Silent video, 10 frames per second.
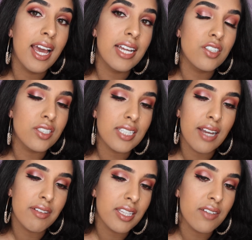and just
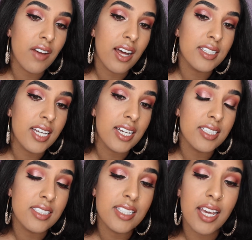everything
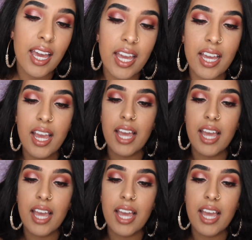Valentine's Day,